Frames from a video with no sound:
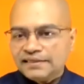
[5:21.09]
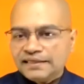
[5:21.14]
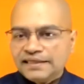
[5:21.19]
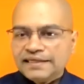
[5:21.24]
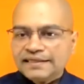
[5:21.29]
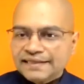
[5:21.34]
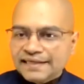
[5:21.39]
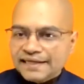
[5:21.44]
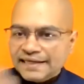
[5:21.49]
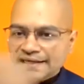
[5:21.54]

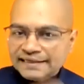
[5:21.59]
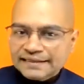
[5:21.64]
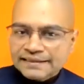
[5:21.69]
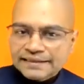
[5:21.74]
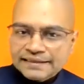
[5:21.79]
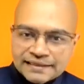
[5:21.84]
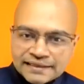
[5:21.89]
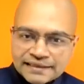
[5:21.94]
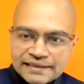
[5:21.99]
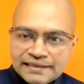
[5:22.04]
It can
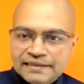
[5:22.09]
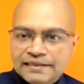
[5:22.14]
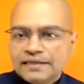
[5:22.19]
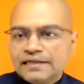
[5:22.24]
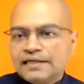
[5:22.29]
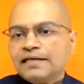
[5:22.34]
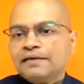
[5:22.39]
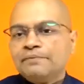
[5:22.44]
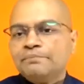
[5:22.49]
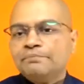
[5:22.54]

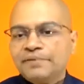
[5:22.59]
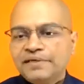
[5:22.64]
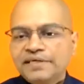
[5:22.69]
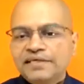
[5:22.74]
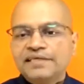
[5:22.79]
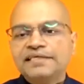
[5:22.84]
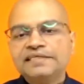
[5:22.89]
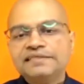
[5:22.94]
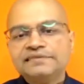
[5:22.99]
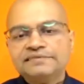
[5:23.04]
be
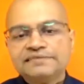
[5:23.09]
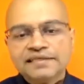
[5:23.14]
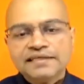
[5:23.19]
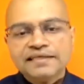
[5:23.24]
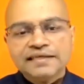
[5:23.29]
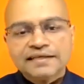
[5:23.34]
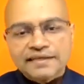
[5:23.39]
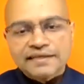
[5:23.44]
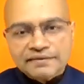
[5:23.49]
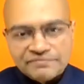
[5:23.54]

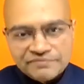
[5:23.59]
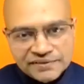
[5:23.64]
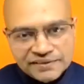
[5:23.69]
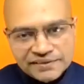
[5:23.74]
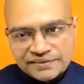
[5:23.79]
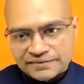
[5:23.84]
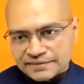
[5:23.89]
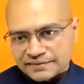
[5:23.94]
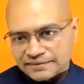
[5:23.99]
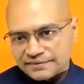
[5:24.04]
easily
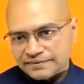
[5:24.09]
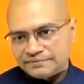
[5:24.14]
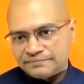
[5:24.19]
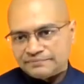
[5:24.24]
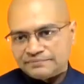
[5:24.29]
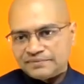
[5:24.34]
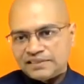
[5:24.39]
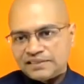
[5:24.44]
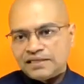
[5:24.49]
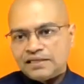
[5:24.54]
reversed.
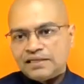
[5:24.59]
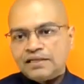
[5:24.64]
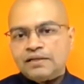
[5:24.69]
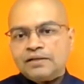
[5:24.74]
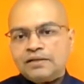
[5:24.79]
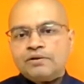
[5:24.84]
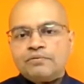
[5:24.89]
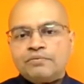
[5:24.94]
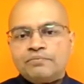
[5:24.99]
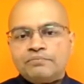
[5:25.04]

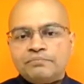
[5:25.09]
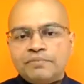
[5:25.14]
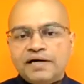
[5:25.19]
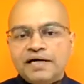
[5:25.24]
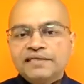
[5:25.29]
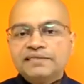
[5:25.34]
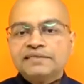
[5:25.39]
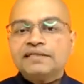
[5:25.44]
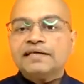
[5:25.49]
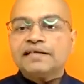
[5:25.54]

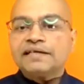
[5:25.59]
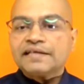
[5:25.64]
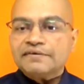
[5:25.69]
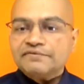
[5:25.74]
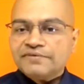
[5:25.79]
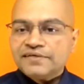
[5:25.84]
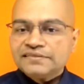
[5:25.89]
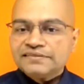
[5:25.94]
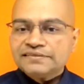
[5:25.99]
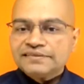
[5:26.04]
But
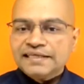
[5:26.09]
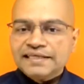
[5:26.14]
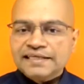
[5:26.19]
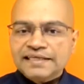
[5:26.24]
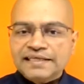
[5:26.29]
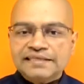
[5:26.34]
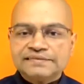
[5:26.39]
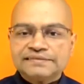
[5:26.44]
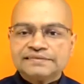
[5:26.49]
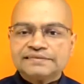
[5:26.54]
reversing
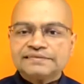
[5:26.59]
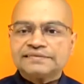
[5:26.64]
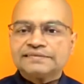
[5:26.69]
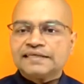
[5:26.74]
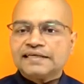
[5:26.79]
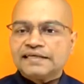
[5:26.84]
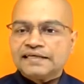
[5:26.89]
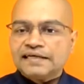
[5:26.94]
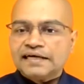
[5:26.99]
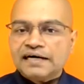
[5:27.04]
is
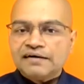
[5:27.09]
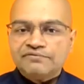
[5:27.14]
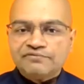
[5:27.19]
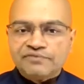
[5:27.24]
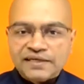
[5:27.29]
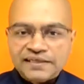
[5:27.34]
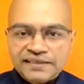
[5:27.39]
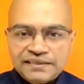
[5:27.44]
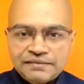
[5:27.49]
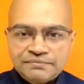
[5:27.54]
a
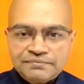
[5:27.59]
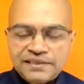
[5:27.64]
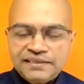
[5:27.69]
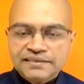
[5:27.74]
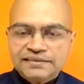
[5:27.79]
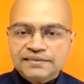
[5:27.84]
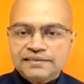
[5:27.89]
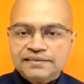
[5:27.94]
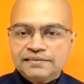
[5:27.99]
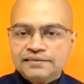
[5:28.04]

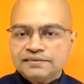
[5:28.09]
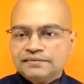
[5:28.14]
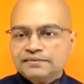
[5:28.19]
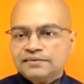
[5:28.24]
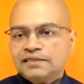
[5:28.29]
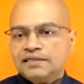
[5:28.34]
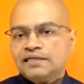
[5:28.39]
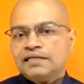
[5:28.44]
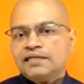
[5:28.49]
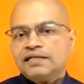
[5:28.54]
fundamental
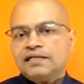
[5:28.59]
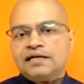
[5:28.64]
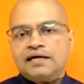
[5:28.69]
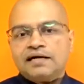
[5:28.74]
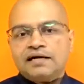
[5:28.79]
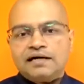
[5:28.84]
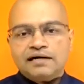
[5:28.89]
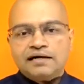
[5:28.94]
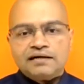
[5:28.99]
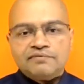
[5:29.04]

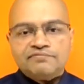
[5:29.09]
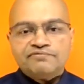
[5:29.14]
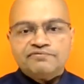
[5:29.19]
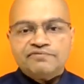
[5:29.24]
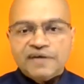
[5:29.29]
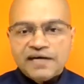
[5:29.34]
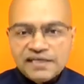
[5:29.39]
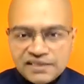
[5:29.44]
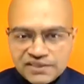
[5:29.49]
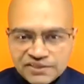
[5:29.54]

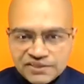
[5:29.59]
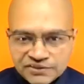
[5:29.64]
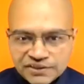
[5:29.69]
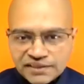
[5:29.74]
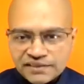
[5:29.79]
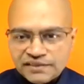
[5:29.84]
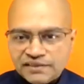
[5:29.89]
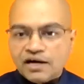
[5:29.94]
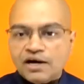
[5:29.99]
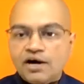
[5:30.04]

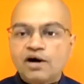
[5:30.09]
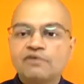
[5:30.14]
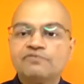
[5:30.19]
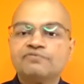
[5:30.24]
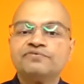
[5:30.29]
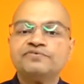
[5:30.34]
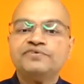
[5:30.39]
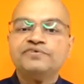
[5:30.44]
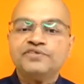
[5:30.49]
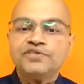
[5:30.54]
function
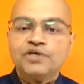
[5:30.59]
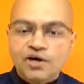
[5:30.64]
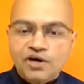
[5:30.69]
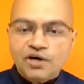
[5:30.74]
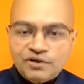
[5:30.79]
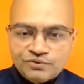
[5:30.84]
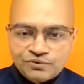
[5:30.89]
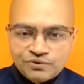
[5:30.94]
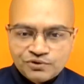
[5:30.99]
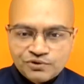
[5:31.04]
of
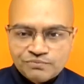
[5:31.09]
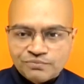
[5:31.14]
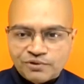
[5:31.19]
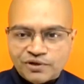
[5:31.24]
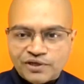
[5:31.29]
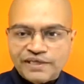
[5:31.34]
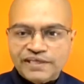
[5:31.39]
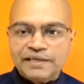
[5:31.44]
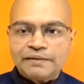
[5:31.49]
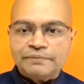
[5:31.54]
your own
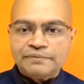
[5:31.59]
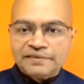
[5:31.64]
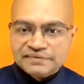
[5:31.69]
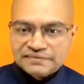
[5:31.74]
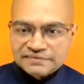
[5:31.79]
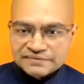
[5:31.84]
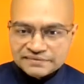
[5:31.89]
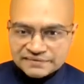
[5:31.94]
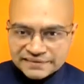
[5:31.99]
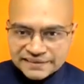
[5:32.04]
body.
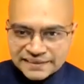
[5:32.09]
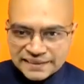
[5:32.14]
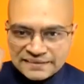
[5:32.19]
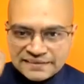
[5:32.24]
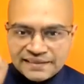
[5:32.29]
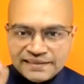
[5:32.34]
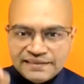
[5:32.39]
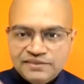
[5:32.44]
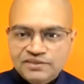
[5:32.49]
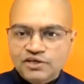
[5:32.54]

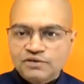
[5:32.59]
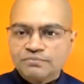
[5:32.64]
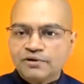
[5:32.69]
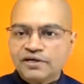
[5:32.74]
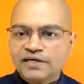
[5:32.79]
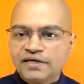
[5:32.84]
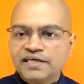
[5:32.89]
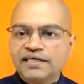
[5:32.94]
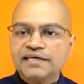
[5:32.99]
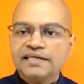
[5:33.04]
Strengthen your
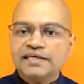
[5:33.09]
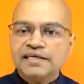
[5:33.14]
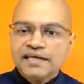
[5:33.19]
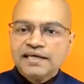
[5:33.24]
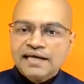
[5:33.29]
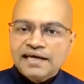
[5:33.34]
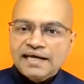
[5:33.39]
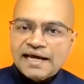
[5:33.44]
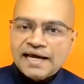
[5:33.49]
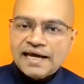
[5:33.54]
body
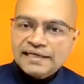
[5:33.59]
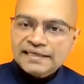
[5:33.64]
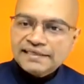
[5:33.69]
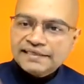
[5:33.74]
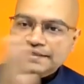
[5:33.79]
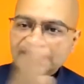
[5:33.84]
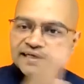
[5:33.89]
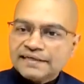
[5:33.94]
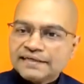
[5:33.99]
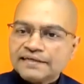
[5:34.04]
and
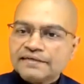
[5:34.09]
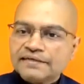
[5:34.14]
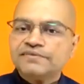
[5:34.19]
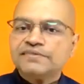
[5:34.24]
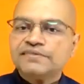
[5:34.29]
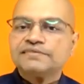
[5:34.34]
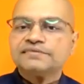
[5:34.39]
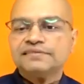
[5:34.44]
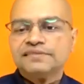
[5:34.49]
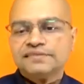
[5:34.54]
it can
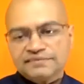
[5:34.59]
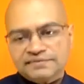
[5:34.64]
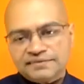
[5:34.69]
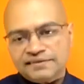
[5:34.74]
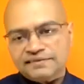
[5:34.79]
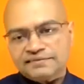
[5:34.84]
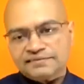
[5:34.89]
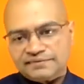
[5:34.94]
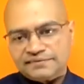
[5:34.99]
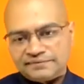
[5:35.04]
reverse these
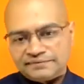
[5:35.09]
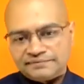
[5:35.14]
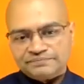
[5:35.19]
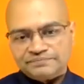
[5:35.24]
things.